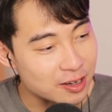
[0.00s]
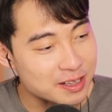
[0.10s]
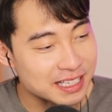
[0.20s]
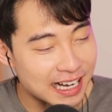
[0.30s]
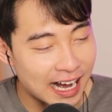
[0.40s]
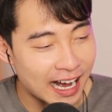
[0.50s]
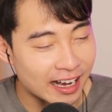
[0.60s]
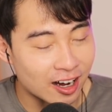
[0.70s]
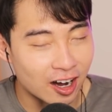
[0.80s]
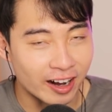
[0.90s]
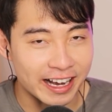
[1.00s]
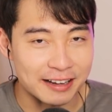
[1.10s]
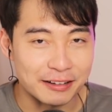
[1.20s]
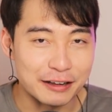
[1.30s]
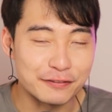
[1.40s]
Oh, it's a guy. Oh,
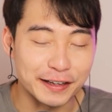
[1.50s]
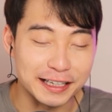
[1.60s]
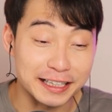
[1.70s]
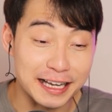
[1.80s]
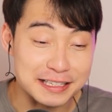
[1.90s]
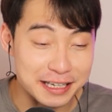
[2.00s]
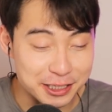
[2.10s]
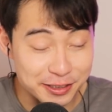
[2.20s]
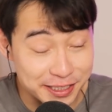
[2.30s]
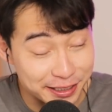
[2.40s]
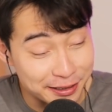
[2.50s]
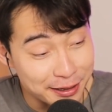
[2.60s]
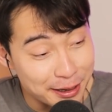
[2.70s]
okay. Infinitely less interested.